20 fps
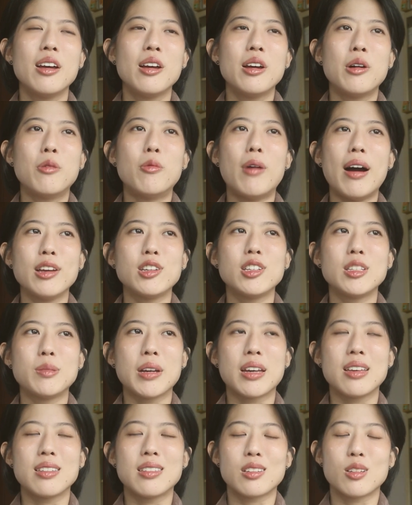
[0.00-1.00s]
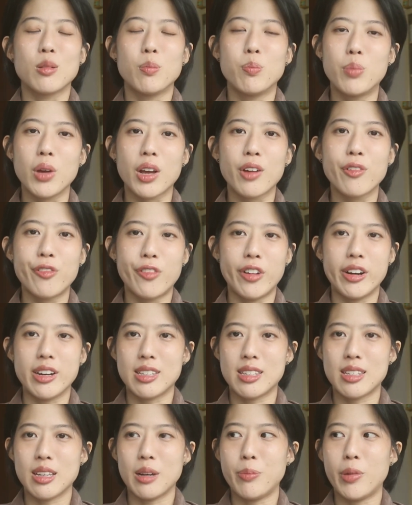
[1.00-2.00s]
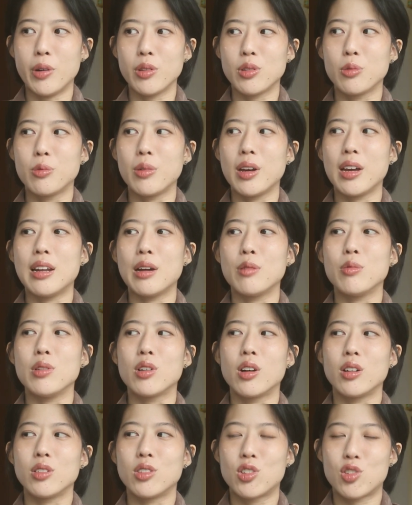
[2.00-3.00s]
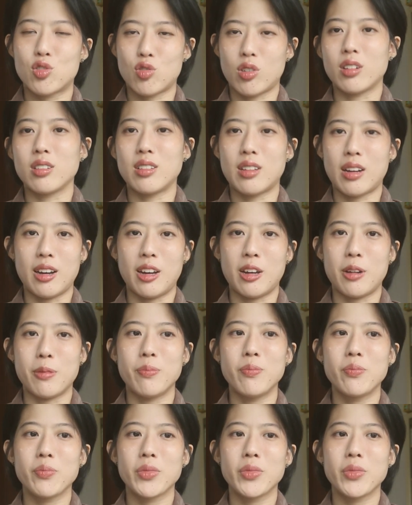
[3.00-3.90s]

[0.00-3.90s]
why she's making such a big fuss about the way that we construct time.